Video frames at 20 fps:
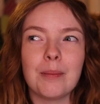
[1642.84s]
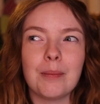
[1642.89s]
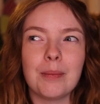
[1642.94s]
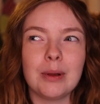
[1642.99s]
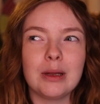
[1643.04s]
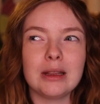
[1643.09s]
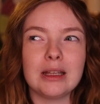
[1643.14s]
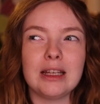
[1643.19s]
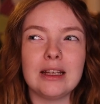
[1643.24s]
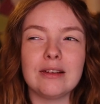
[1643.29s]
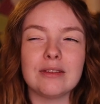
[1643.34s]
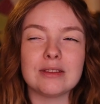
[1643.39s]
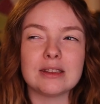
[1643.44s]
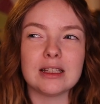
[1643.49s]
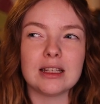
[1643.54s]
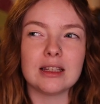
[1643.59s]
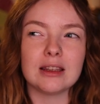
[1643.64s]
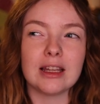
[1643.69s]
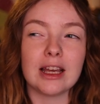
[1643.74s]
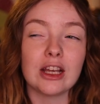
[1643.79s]
believes
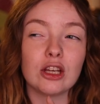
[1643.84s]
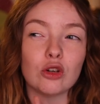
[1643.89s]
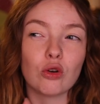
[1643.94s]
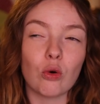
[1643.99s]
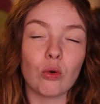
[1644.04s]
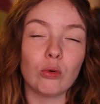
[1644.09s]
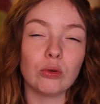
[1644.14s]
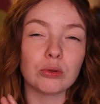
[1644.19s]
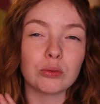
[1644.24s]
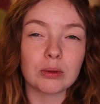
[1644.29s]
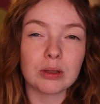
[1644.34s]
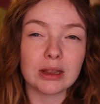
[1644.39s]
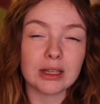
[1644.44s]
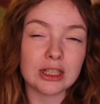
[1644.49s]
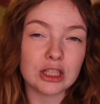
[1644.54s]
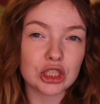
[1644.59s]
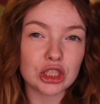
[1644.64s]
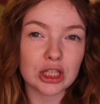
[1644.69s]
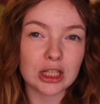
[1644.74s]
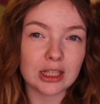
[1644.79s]
in, like, an old
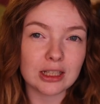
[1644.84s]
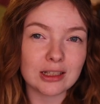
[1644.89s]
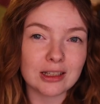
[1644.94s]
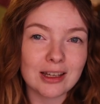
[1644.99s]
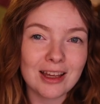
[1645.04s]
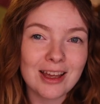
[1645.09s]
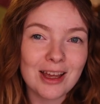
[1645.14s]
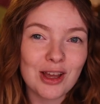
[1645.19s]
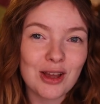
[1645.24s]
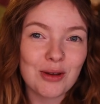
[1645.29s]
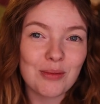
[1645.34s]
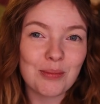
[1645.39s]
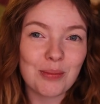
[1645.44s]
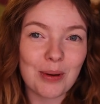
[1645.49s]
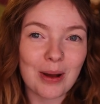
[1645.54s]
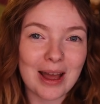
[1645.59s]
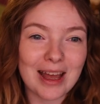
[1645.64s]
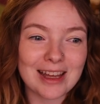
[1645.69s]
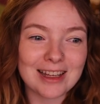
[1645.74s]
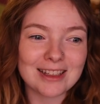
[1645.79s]
religion,
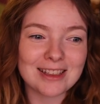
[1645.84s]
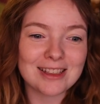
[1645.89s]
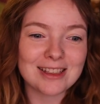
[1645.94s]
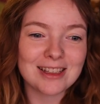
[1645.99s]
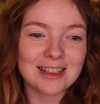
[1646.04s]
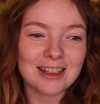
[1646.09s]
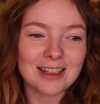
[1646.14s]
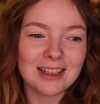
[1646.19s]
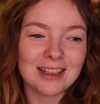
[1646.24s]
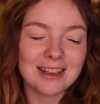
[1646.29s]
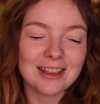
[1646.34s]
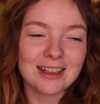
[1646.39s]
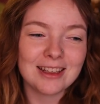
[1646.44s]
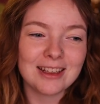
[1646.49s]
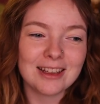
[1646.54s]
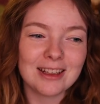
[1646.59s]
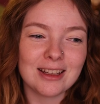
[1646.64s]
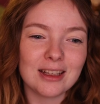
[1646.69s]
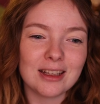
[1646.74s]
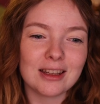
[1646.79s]
but
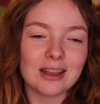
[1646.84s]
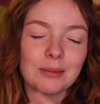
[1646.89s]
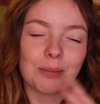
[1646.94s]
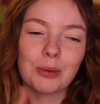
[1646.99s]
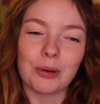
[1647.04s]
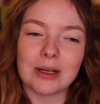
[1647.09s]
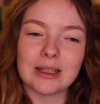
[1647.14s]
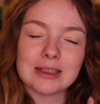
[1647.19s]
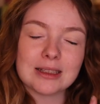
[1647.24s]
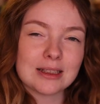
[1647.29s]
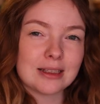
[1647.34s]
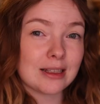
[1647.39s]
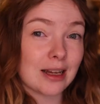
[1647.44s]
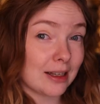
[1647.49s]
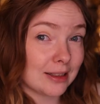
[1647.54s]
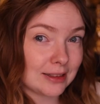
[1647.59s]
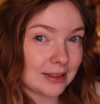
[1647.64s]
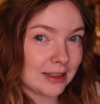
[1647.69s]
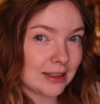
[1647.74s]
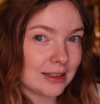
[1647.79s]
the prince
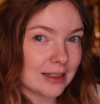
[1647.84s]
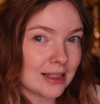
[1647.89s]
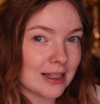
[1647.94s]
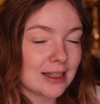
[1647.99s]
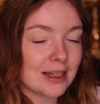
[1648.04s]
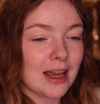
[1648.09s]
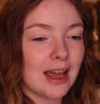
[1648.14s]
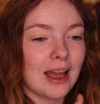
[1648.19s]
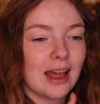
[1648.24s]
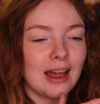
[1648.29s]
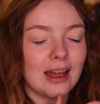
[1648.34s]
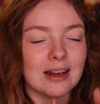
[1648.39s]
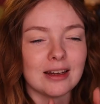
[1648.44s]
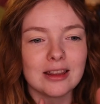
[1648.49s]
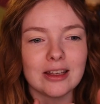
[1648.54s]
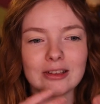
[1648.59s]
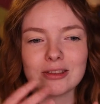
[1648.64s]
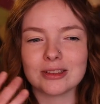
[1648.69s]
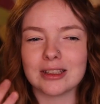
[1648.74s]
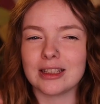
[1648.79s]
doesn't,
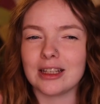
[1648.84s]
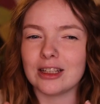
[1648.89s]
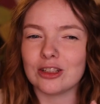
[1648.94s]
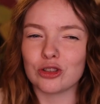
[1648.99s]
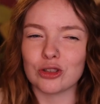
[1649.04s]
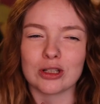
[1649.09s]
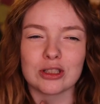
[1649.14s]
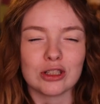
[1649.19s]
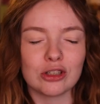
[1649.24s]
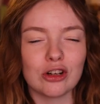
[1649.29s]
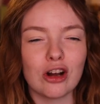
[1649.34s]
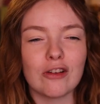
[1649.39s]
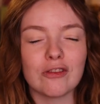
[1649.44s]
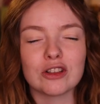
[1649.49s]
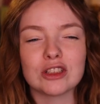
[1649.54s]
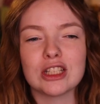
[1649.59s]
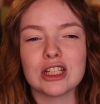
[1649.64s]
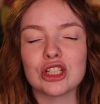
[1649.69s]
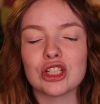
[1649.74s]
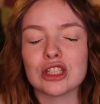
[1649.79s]
and there's, like, interesting
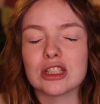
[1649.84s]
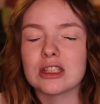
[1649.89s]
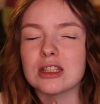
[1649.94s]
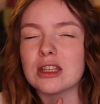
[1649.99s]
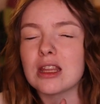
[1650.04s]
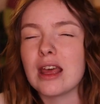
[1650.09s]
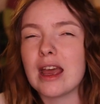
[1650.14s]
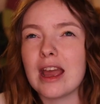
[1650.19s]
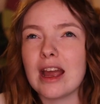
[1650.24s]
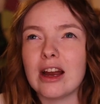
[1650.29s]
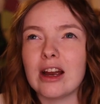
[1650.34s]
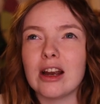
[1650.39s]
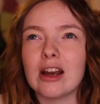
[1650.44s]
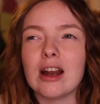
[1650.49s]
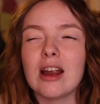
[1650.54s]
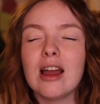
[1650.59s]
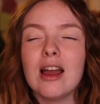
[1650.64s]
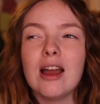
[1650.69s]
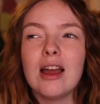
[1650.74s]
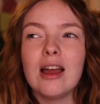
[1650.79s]
conversations
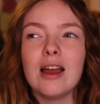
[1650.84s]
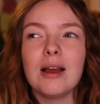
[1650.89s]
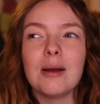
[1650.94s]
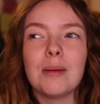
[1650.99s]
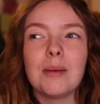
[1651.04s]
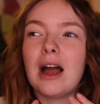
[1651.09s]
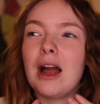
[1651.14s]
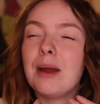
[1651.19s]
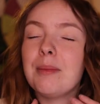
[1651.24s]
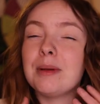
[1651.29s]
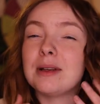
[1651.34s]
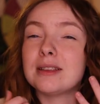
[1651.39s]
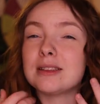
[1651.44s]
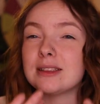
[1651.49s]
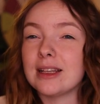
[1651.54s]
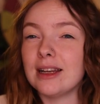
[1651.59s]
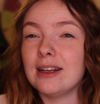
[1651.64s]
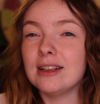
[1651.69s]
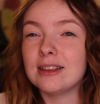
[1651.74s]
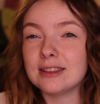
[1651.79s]
there. I'm
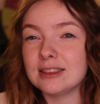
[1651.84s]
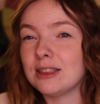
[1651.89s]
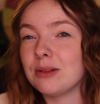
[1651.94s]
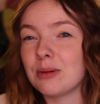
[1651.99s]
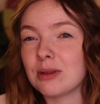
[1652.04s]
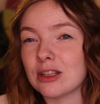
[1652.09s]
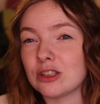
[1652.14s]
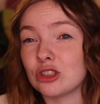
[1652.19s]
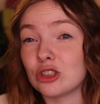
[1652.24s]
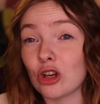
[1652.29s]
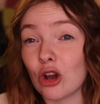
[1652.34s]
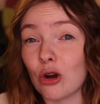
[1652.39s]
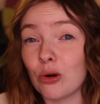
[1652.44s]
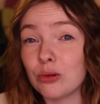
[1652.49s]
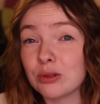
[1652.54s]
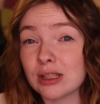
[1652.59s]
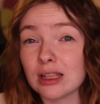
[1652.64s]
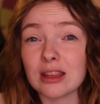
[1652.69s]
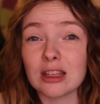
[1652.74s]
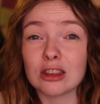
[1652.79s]
excited to see where this
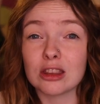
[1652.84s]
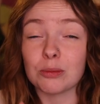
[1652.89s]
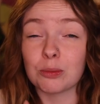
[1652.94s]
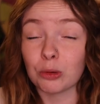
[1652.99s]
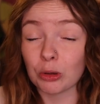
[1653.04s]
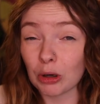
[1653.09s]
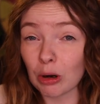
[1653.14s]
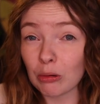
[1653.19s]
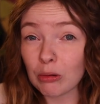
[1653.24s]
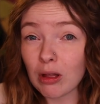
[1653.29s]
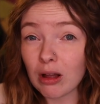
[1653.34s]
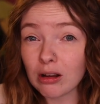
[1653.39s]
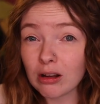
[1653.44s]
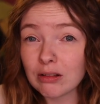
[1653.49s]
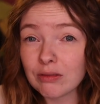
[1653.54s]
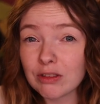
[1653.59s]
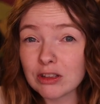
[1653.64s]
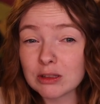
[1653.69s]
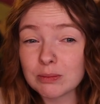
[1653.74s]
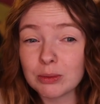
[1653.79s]
goes. I think the prologue
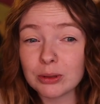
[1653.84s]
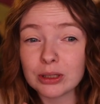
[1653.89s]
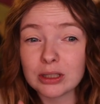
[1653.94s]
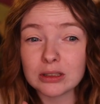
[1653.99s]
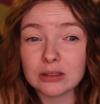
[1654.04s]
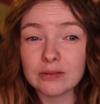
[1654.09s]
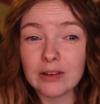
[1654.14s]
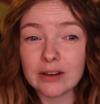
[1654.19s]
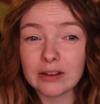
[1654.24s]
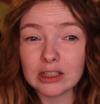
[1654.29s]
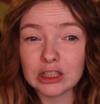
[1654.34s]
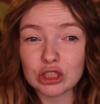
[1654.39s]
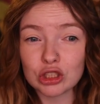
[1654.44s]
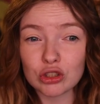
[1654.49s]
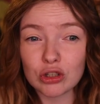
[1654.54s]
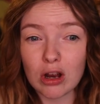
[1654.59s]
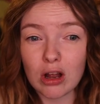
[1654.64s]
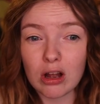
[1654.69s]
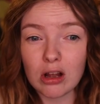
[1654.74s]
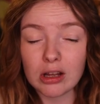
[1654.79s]
of this book is very
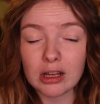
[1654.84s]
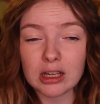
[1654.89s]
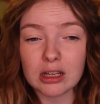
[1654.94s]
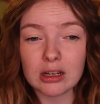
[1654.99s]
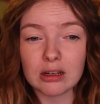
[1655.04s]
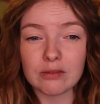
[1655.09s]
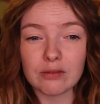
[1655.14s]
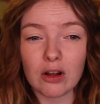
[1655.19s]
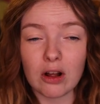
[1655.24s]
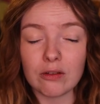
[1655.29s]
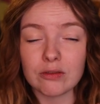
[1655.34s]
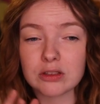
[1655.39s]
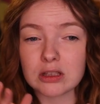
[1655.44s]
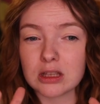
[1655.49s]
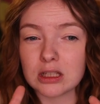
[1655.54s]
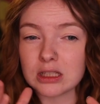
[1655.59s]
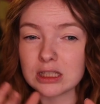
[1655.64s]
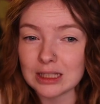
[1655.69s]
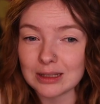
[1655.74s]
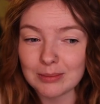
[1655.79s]
strong. It involves
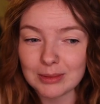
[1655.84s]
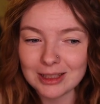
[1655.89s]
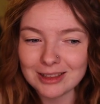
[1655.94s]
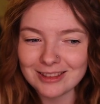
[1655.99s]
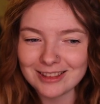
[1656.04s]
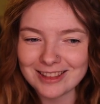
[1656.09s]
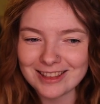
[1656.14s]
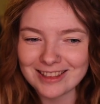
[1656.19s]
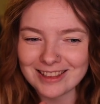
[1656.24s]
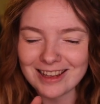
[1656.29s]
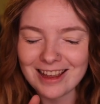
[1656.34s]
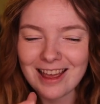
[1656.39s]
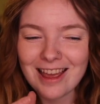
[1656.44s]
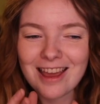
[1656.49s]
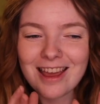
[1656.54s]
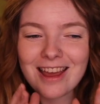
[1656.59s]
the demons,